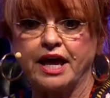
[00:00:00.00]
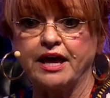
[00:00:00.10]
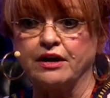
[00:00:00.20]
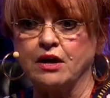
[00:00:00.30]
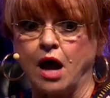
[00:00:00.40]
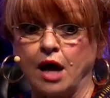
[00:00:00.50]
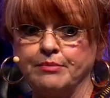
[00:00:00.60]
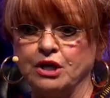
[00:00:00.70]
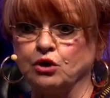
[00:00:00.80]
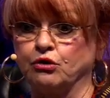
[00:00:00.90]
and I
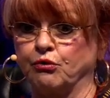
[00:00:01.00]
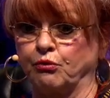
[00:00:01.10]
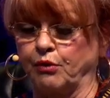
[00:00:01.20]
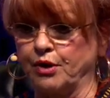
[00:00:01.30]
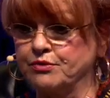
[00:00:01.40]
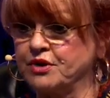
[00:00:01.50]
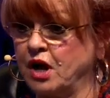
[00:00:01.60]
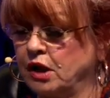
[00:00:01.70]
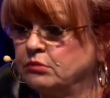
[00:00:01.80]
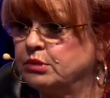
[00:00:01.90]
mean grown
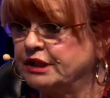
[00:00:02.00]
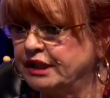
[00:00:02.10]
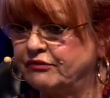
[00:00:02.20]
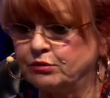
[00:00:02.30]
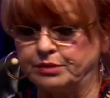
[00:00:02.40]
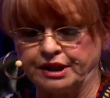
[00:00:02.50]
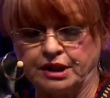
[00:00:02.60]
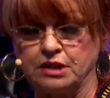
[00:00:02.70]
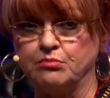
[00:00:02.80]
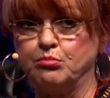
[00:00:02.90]

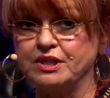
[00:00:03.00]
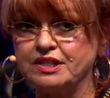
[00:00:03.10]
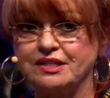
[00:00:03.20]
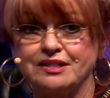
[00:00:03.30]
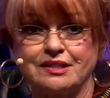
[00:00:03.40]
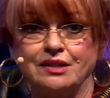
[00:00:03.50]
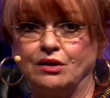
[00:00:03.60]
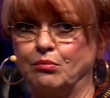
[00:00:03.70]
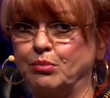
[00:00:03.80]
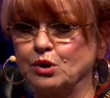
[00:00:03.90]
unbelievably in business, in
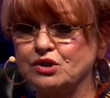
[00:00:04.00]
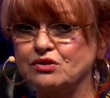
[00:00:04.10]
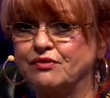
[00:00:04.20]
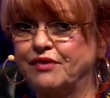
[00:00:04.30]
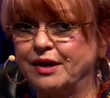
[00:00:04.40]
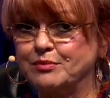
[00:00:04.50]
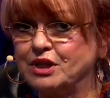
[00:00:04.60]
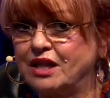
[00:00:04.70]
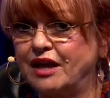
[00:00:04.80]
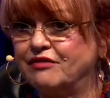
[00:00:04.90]
a personal family
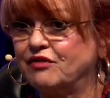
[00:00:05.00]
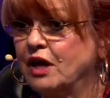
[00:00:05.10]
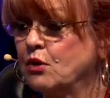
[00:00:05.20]
life,